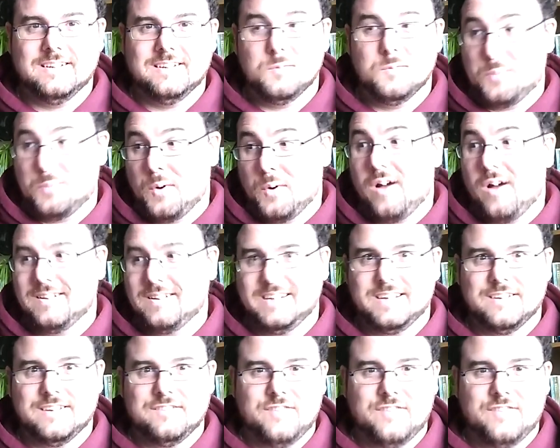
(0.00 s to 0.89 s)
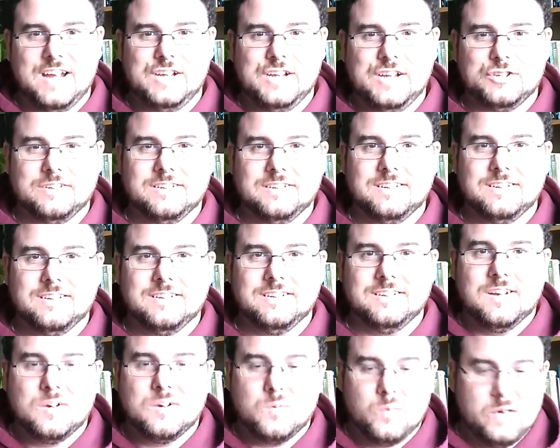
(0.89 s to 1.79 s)
who brought the invasion
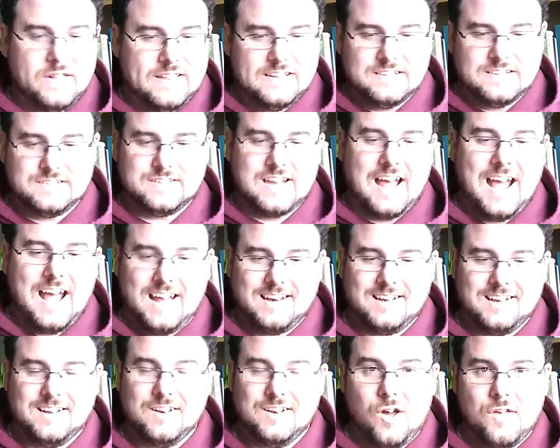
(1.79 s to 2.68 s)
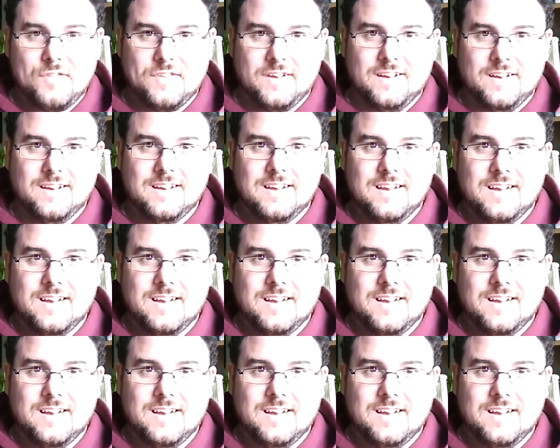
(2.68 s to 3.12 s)
with his dad, Alotha.